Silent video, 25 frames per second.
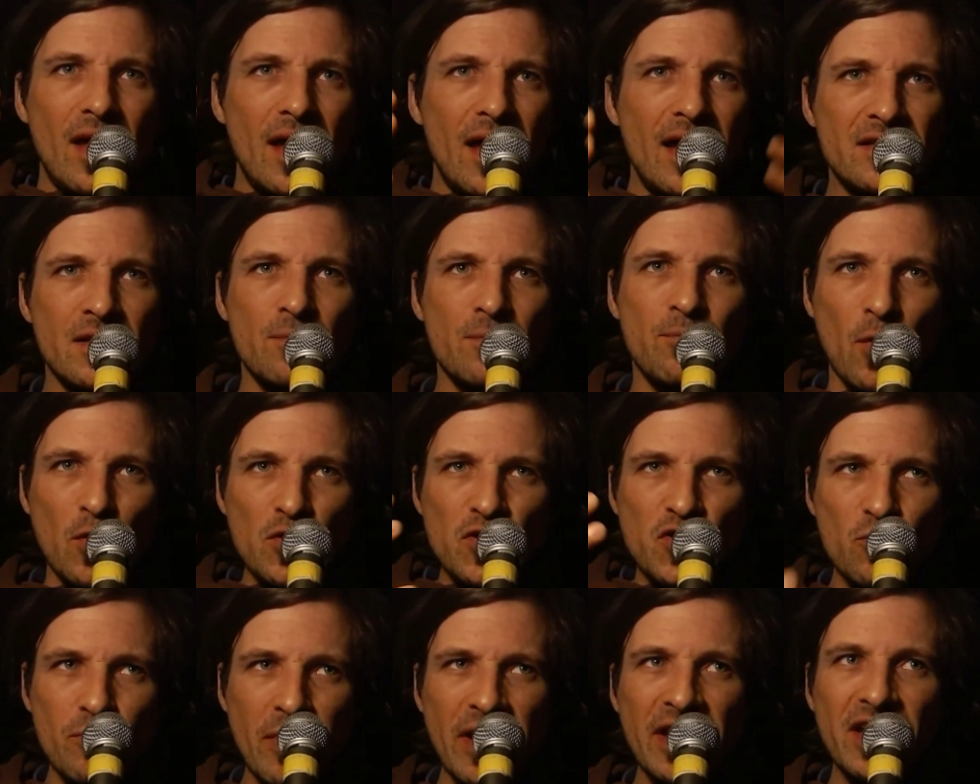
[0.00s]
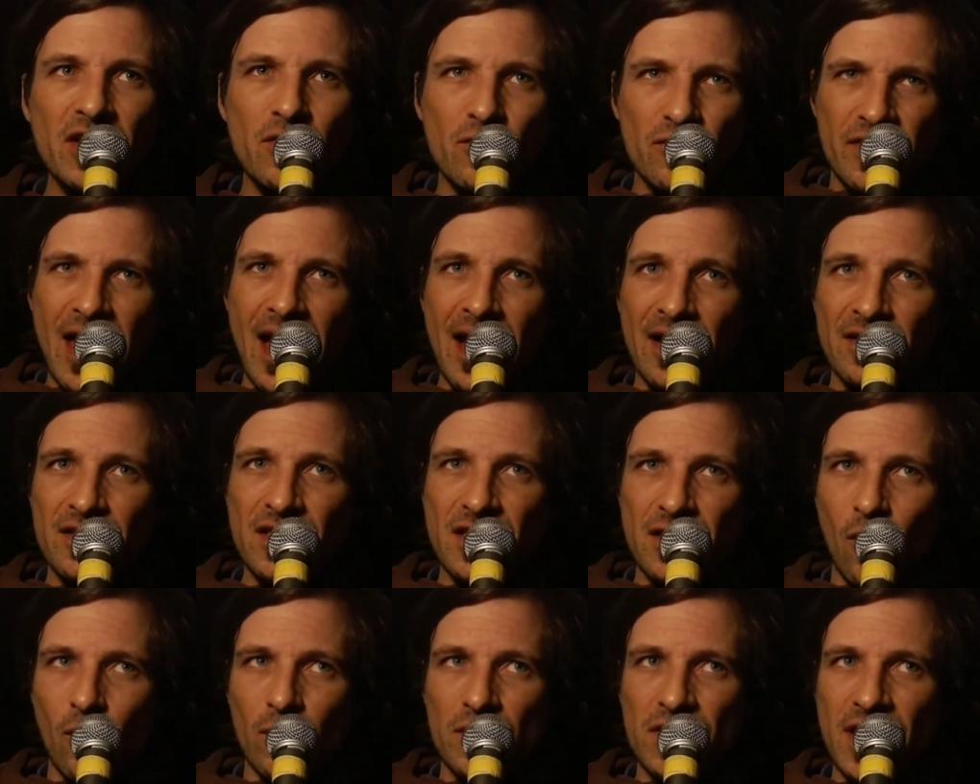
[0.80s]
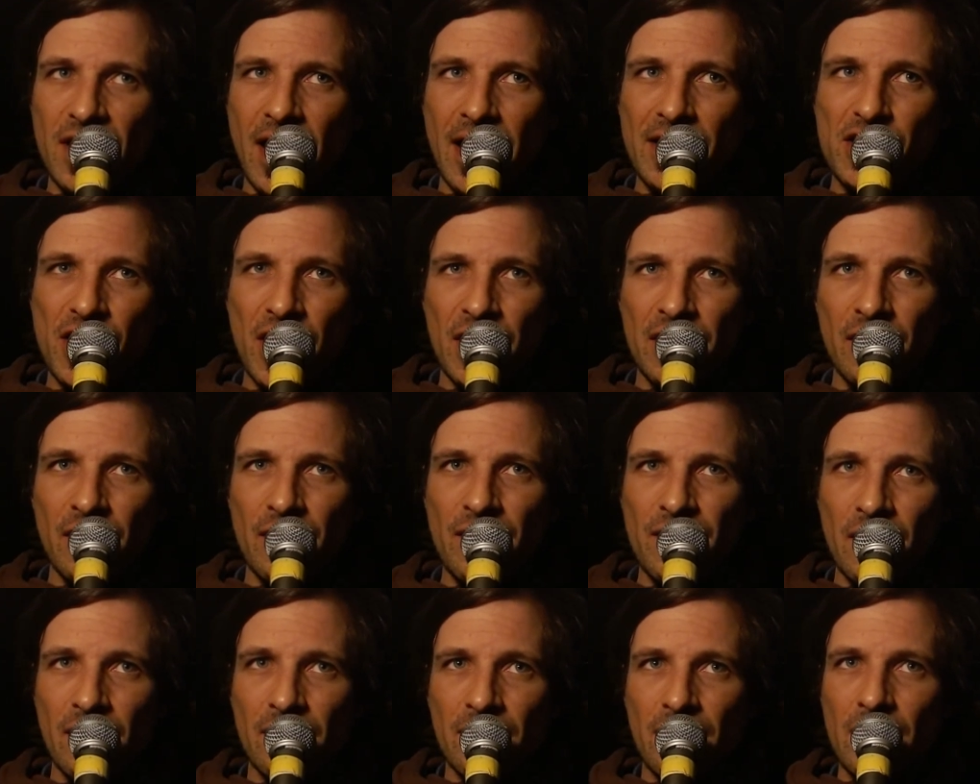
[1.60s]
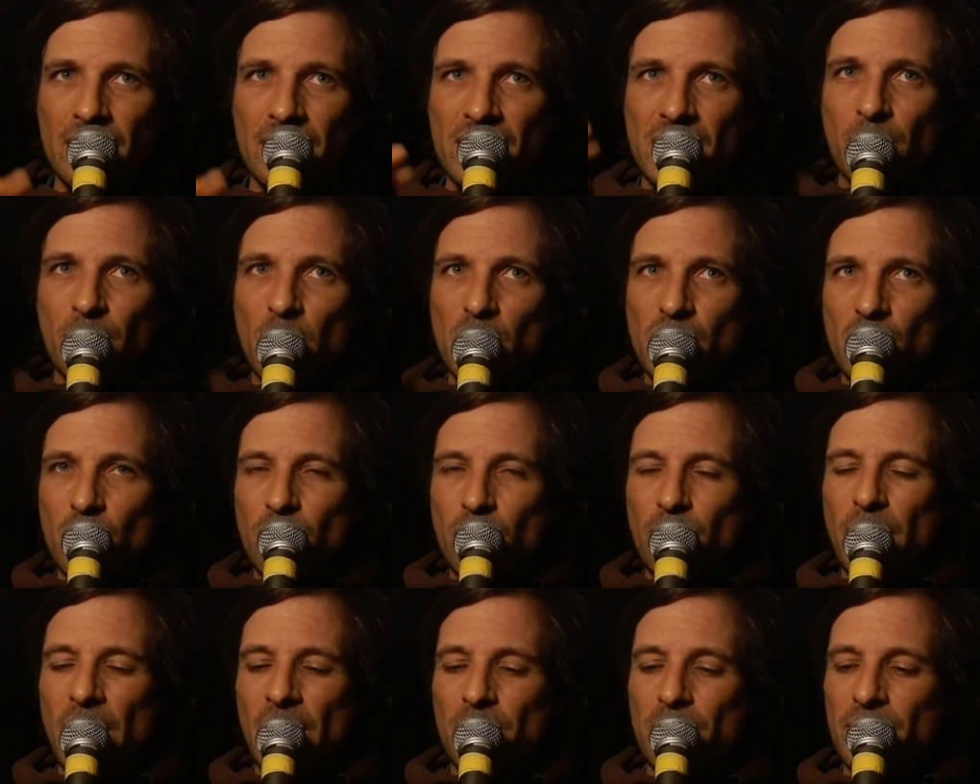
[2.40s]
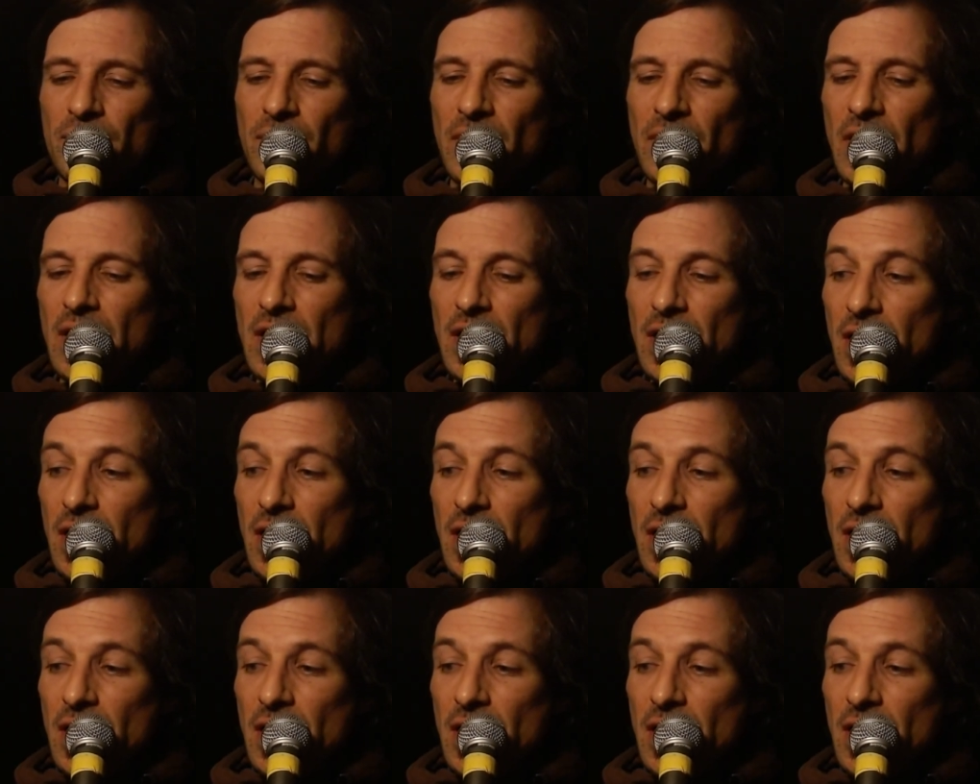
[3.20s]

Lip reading: It's supposed to make you dance, the whole sidechaining thing. It's supposed to pump.